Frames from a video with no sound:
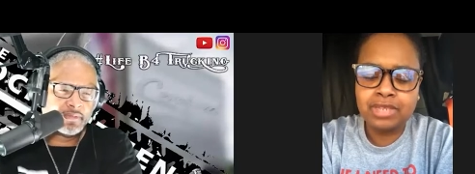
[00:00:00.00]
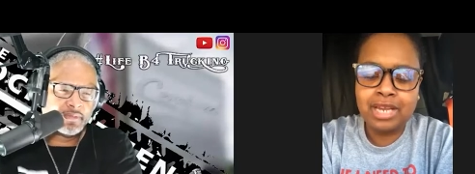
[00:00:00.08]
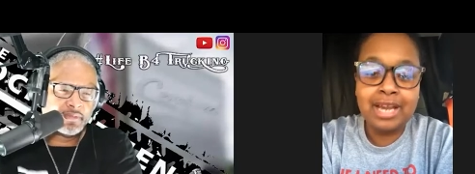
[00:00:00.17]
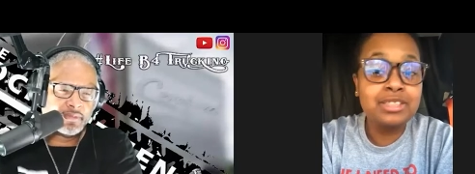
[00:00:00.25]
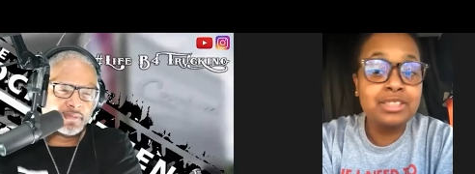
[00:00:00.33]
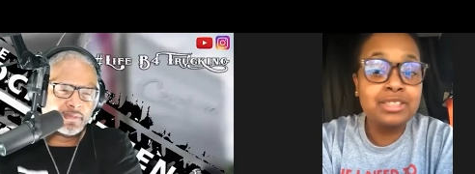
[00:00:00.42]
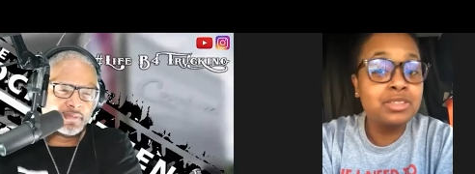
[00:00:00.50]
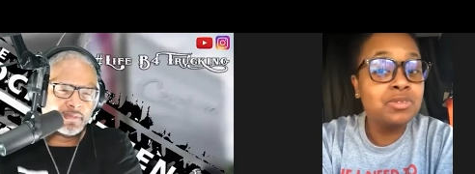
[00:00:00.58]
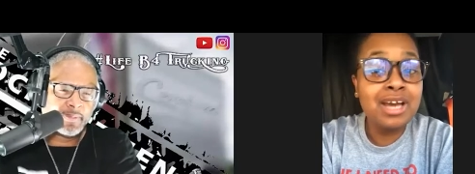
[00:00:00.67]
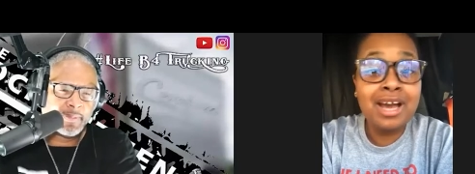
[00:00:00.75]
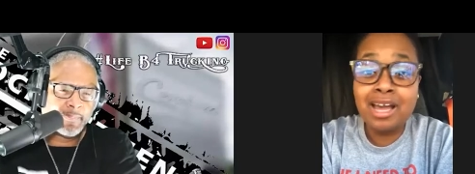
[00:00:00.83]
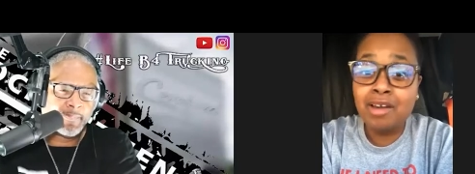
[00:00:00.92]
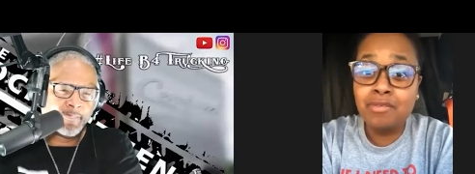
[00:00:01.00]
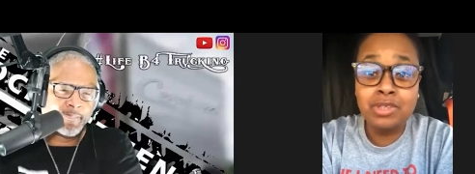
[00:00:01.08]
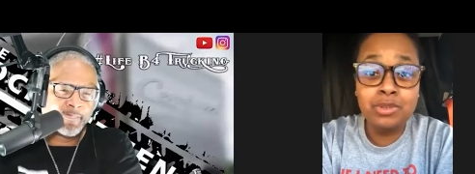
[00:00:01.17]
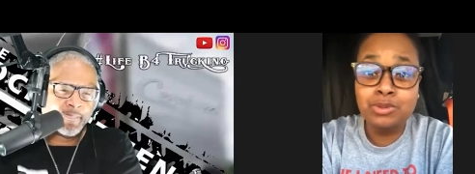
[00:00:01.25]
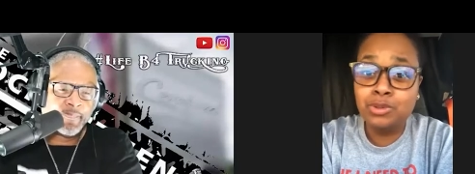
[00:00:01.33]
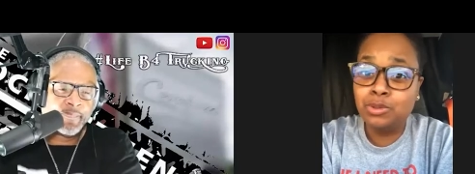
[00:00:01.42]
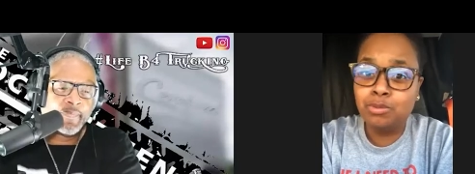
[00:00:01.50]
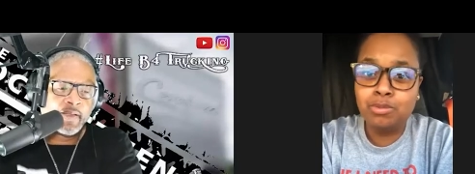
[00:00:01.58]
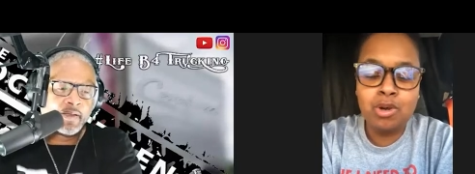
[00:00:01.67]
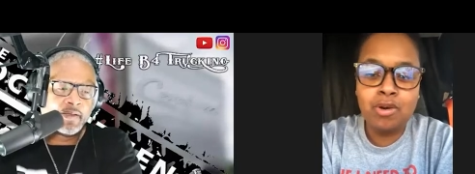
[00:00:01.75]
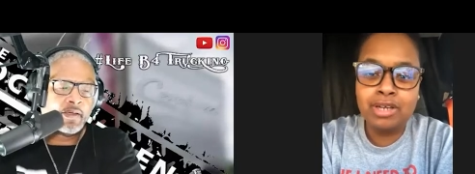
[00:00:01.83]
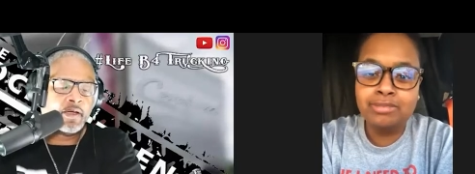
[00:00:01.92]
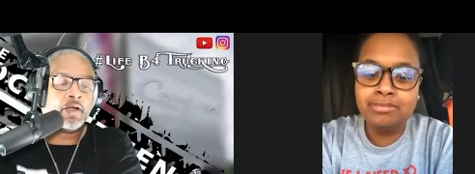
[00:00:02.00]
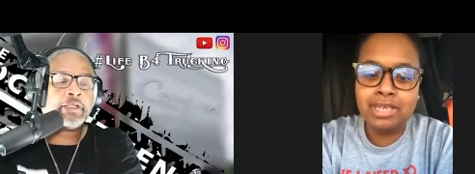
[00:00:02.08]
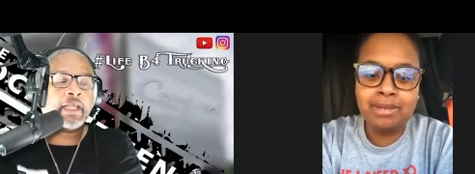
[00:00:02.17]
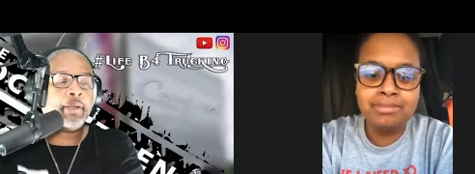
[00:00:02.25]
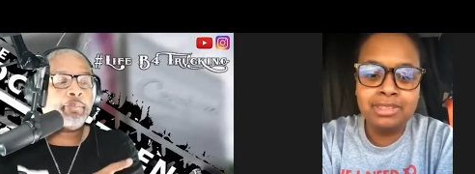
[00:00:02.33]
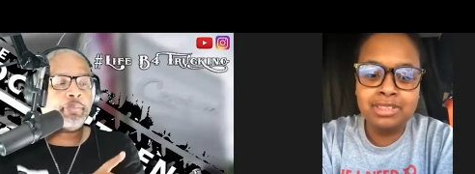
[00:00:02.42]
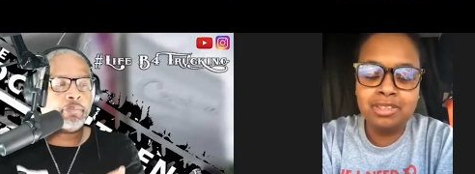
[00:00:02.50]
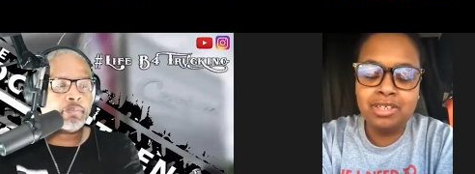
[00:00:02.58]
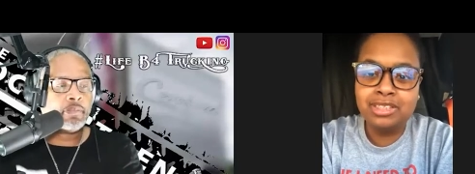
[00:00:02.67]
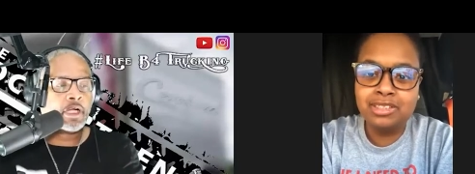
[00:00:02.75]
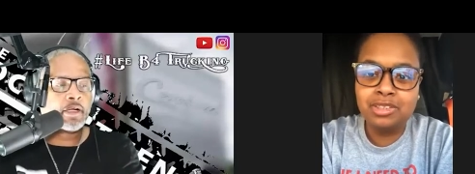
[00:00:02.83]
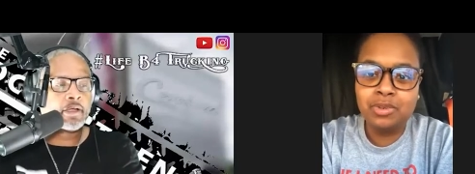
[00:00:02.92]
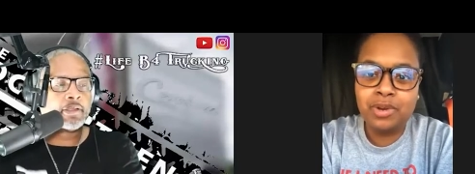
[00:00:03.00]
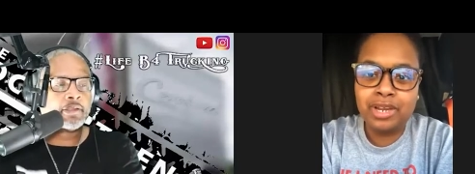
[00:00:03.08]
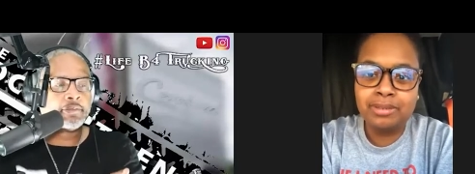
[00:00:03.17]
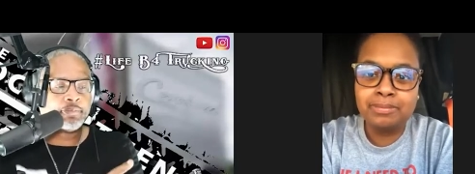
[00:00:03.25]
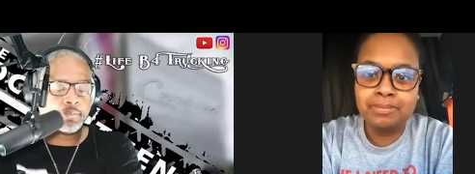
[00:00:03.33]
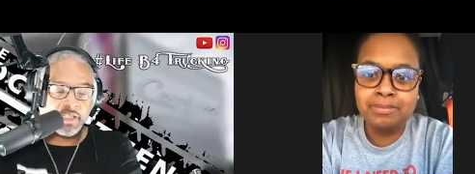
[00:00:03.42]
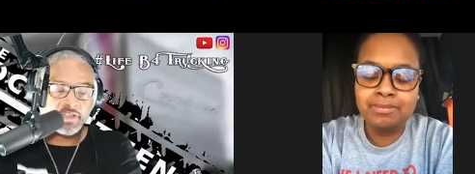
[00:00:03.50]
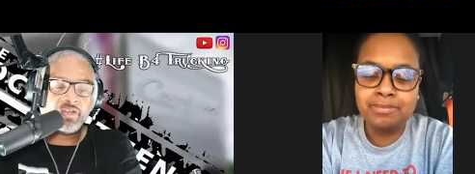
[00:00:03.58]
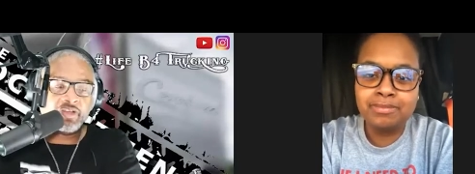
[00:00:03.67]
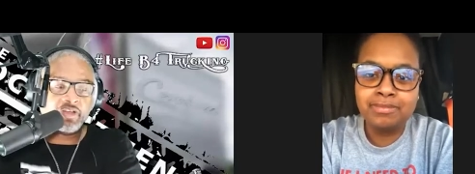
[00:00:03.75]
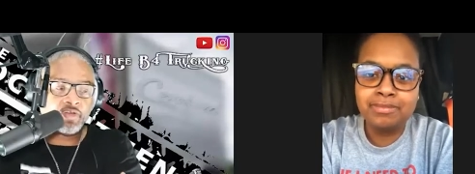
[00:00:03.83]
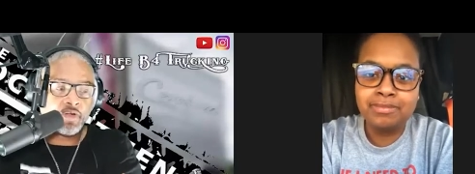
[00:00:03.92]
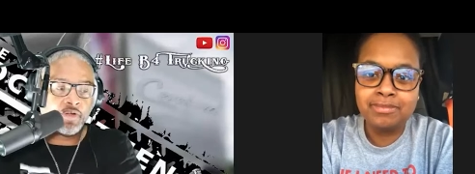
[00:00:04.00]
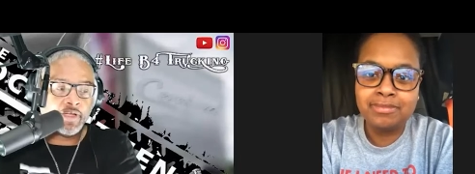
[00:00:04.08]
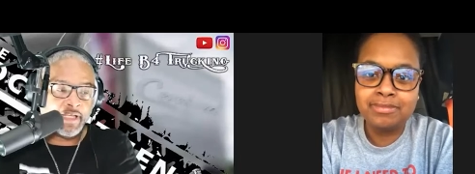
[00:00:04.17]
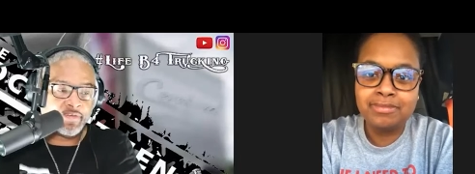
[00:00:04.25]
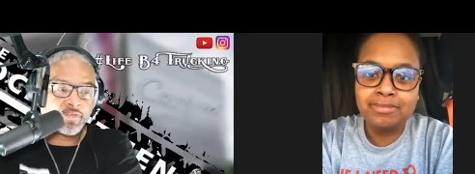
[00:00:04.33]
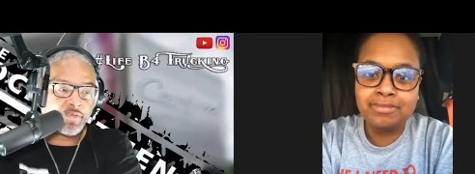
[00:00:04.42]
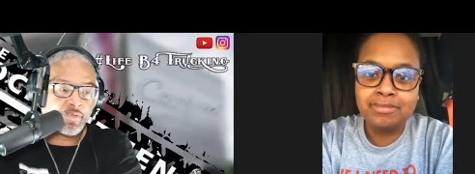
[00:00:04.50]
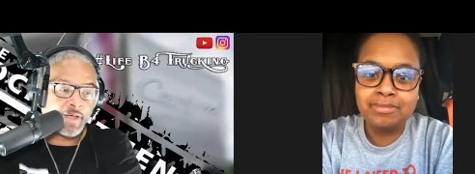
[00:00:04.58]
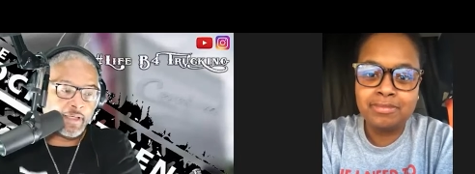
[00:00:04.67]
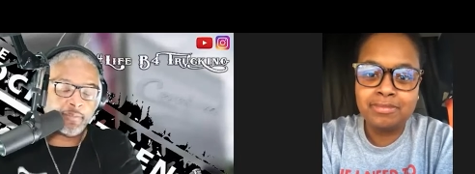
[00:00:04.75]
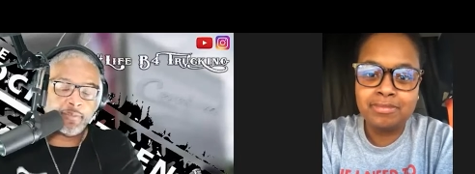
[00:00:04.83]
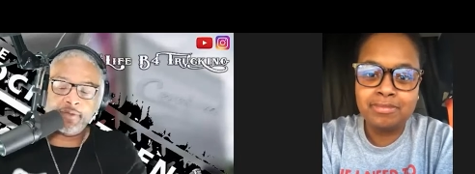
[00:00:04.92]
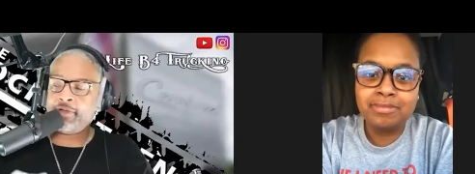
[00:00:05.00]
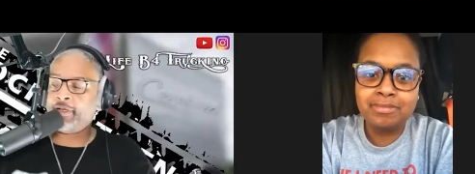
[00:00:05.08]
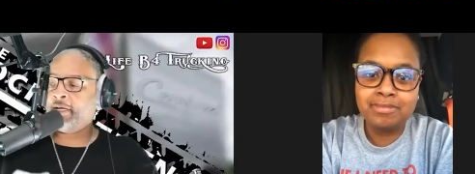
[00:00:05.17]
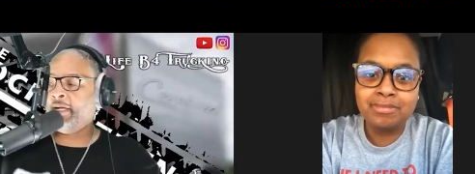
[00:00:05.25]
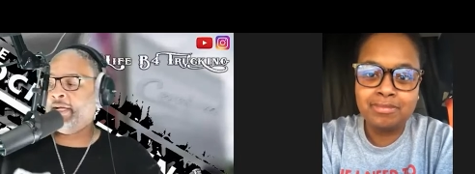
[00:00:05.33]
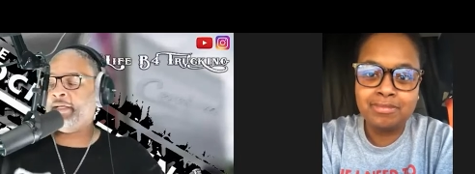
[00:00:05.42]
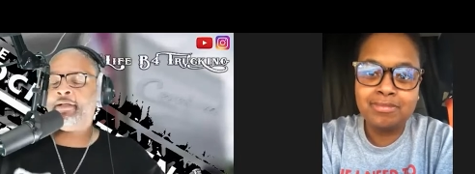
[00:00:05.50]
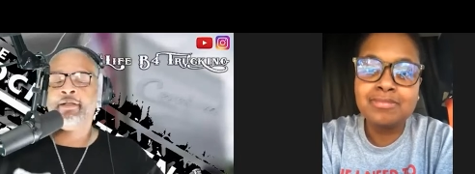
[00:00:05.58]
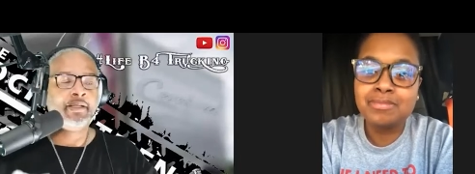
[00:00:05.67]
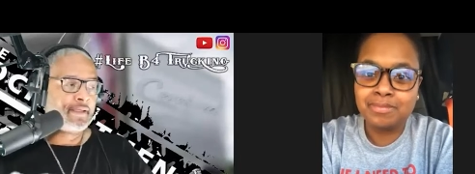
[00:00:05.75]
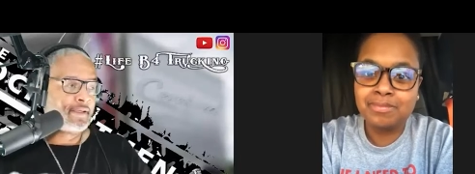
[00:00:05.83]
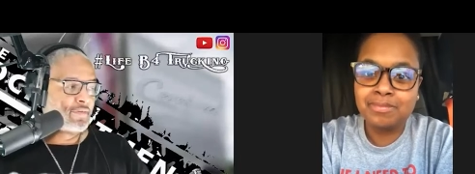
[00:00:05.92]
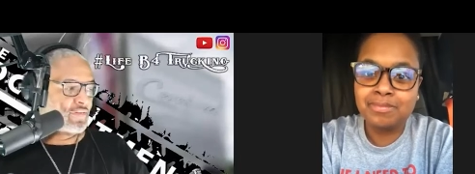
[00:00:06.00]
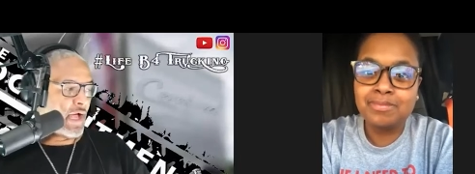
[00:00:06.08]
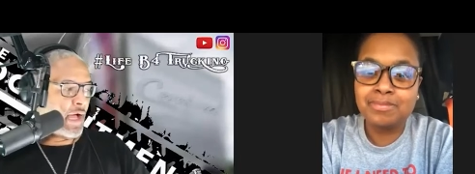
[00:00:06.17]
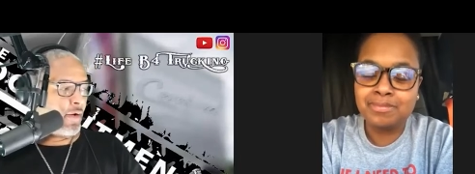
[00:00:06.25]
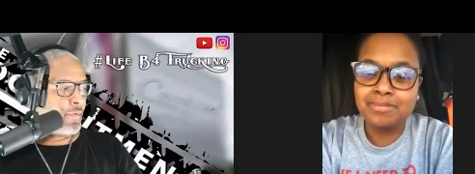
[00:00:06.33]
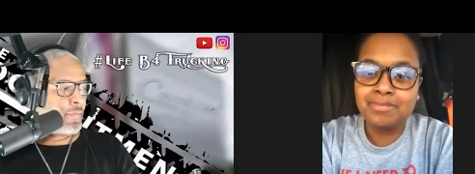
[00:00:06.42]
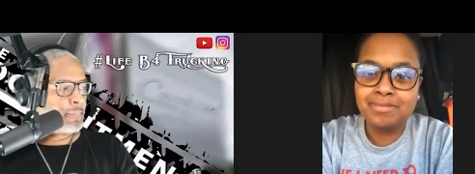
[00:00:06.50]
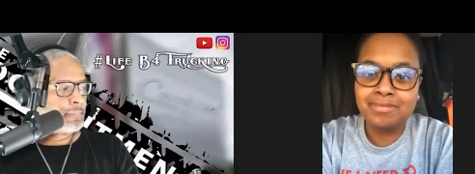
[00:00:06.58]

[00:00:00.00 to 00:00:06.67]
Speaker 1: I do not have a YouTube. No, I, okay. I'm just on Instagram. You're
Speaker 2: just on Instagram. All right. So